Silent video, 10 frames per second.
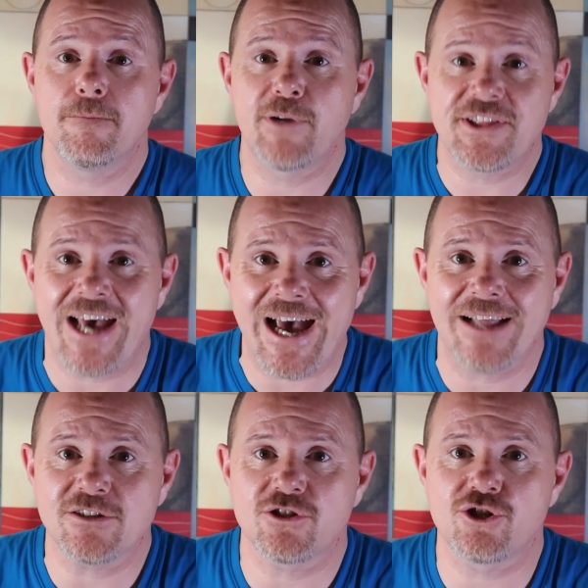But
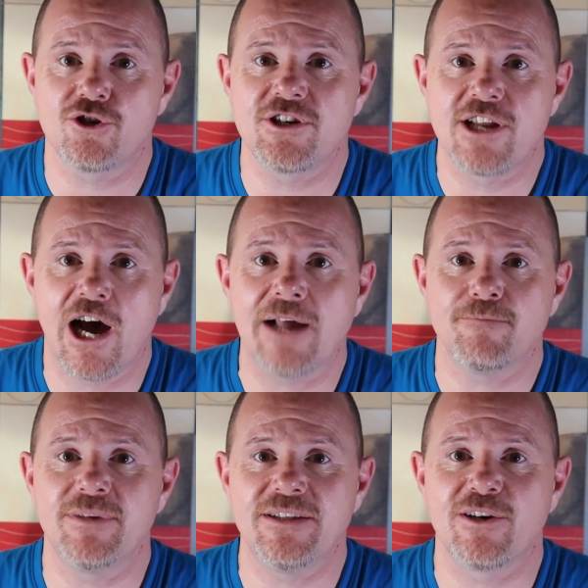that should
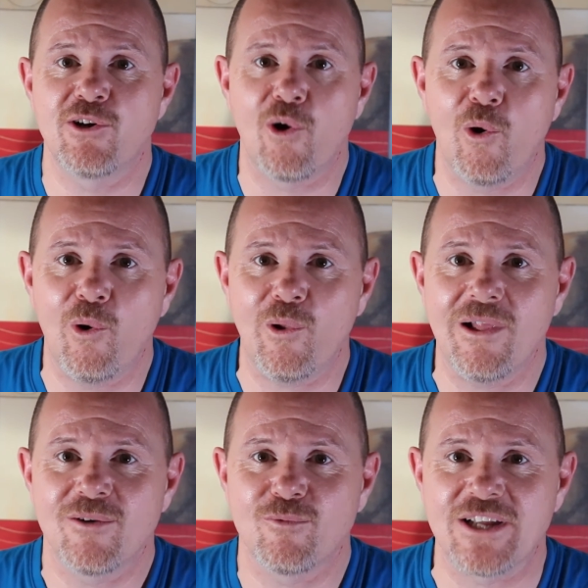not be the
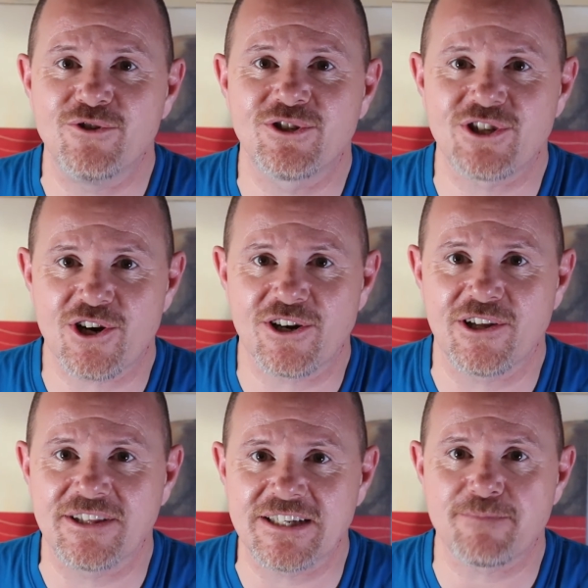goal when you start
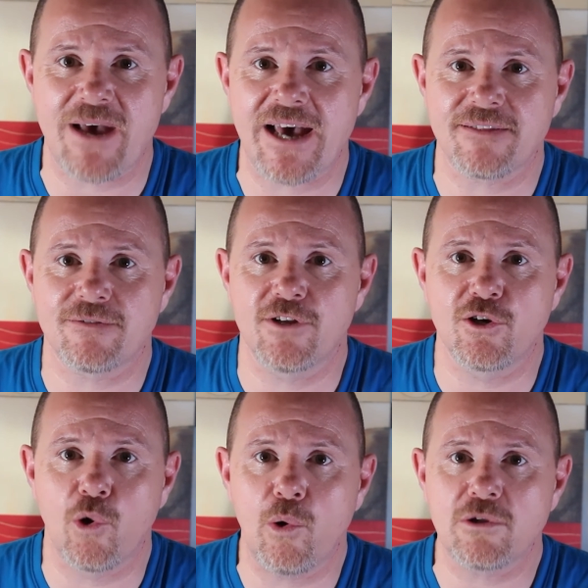on this path. The
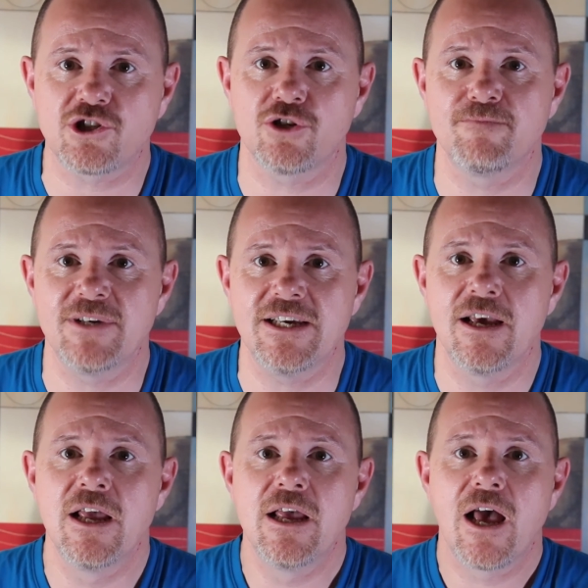goal should be,
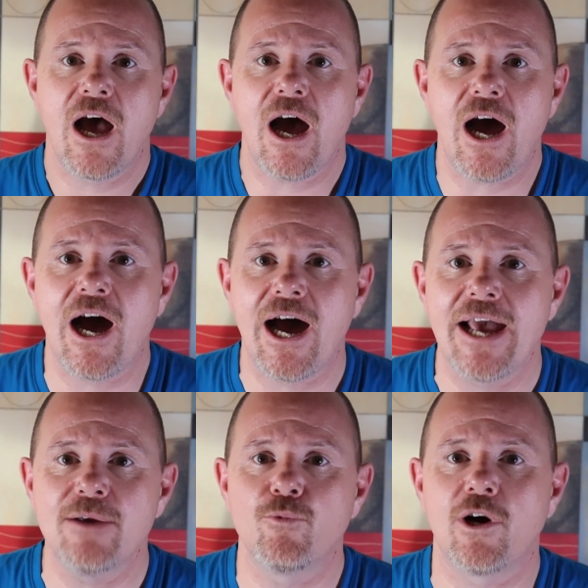
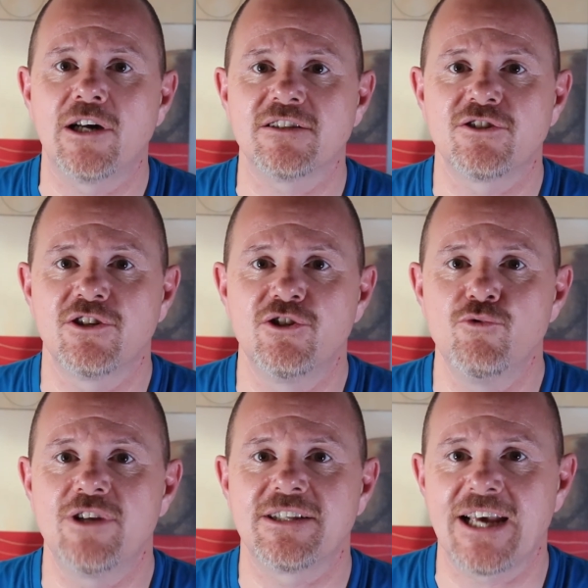I want to
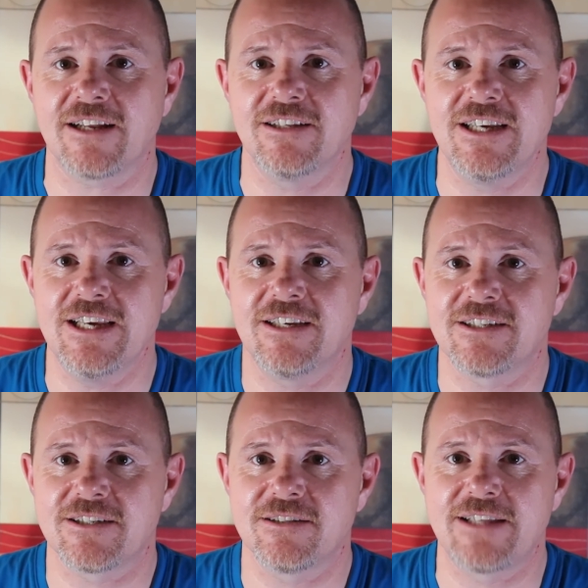do the
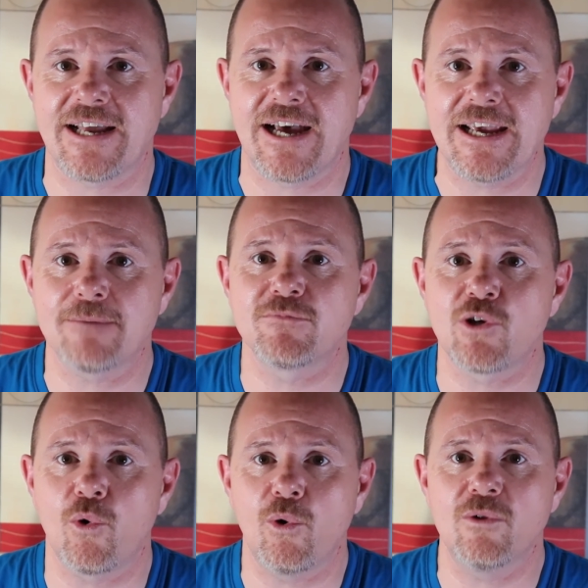techniques that I am
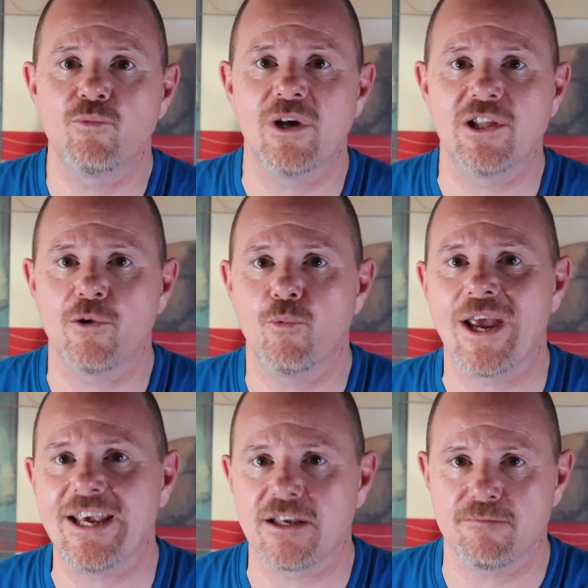told will
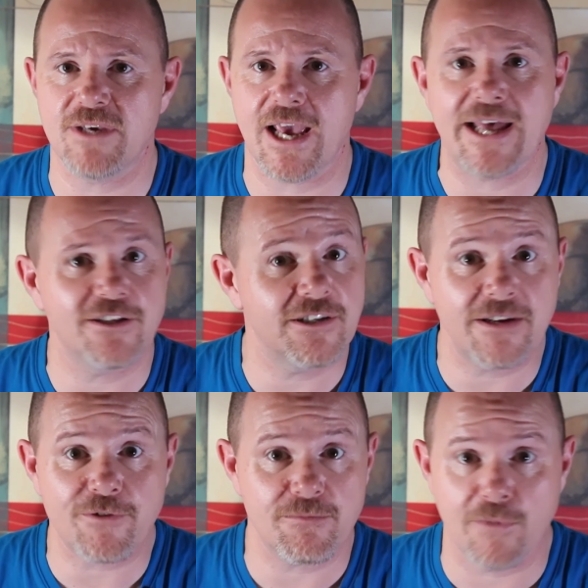awaken me. And the
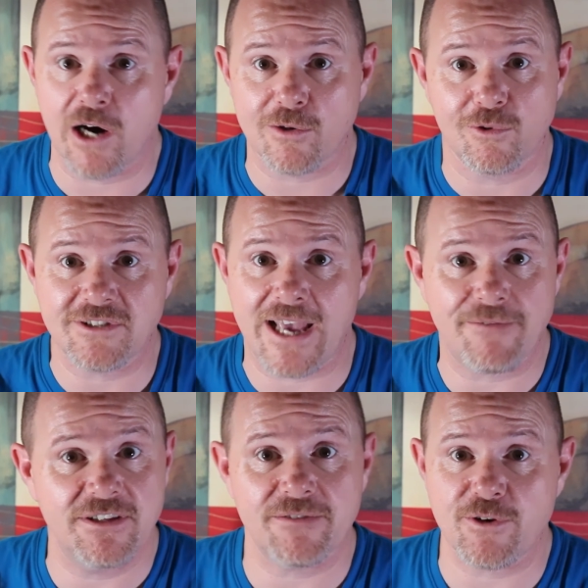different models
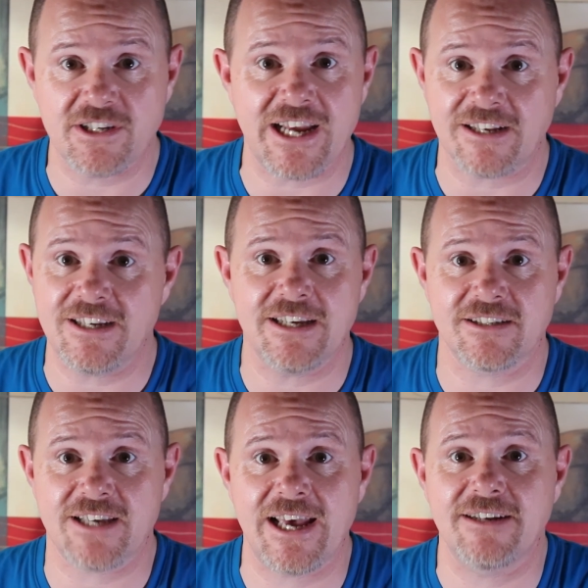have different
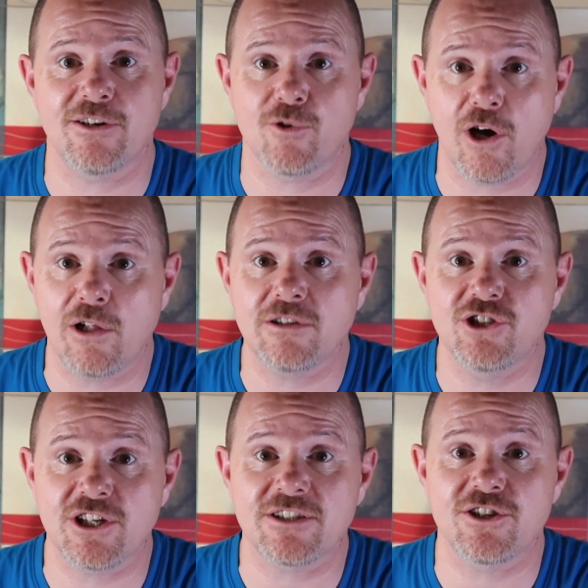techniques, and they're all
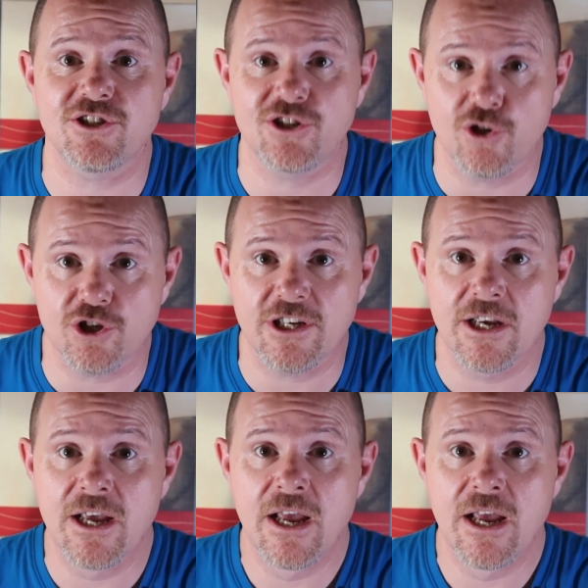just as good.